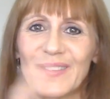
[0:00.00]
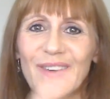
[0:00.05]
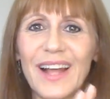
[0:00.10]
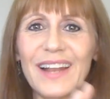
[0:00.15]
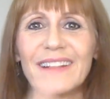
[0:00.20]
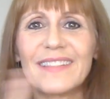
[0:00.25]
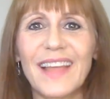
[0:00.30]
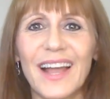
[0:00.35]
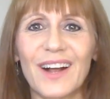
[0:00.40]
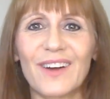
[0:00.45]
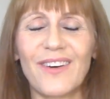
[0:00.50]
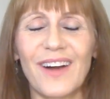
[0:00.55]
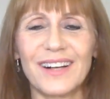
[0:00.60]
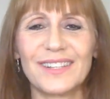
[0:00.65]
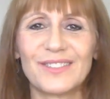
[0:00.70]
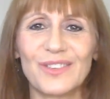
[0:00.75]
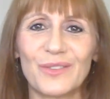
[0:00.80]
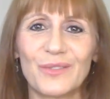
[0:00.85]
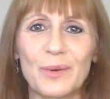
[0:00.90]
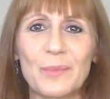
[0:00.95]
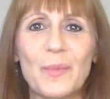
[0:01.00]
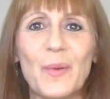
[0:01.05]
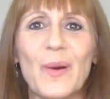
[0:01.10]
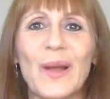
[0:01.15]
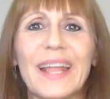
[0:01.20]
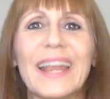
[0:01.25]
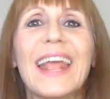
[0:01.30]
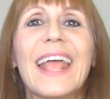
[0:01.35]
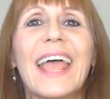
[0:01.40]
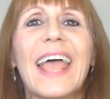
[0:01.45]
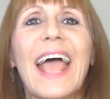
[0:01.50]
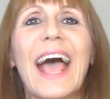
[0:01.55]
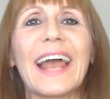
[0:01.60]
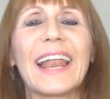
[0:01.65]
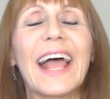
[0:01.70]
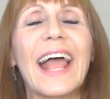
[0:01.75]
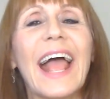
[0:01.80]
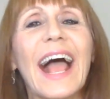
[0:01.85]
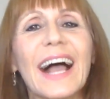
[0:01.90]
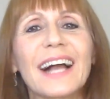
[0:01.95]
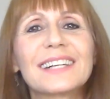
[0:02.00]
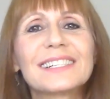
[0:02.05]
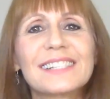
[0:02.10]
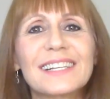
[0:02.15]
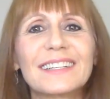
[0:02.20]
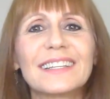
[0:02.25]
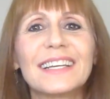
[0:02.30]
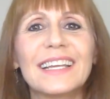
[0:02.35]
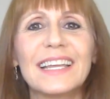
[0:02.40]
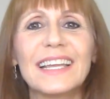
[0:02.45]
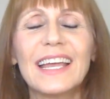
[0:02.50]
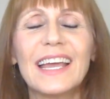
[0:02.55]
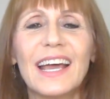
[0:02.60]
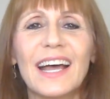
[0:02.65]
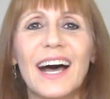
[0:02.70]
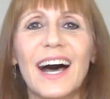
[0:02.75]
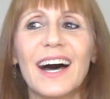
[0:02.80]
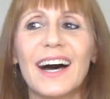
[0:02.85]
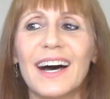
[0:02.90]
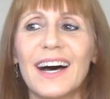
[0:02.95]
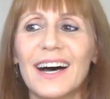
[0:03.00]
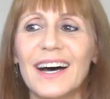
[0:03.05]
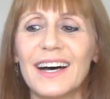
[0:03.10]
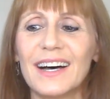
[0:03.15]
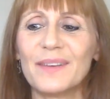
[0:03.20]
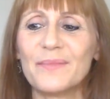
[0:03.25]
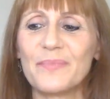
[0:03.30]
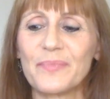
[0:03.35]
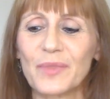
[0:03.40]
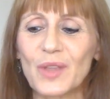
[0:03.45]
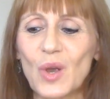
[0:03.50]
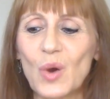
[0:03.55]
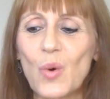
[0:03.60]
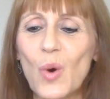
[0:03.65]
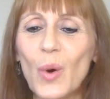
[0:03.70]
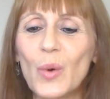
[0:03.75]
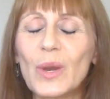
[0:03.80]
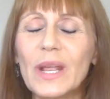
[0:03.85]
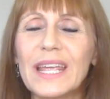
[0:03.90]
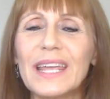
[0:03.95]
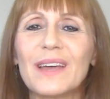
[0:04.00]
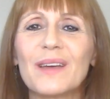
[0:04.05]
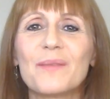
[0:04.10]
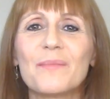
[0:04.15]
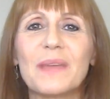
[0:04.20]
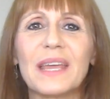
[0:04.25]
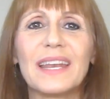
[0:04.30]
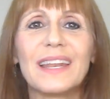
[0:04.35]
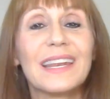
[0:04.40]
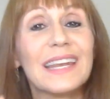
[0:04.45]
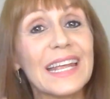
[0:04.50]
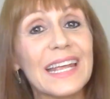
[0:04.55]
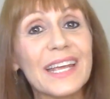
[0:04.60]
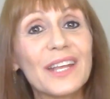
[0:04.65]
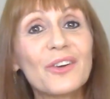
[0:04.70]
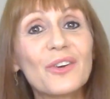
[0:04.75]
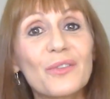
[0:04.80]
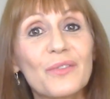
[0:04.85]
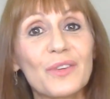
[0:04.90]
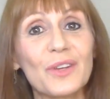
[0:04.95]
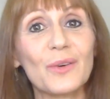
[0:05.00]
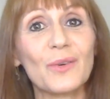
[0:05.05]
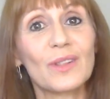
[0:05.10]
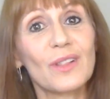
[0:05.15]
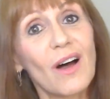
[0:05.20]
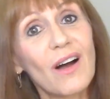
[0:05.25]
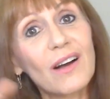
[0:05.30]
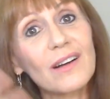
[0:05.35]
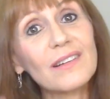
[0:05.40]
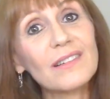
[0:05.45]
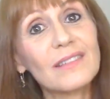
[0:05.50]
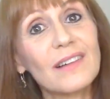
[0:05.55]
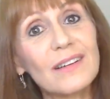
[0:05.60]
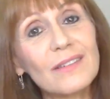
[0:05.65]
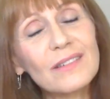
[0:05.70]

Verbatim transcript: right at that crossover And I actually um, quote him in an interview, a long,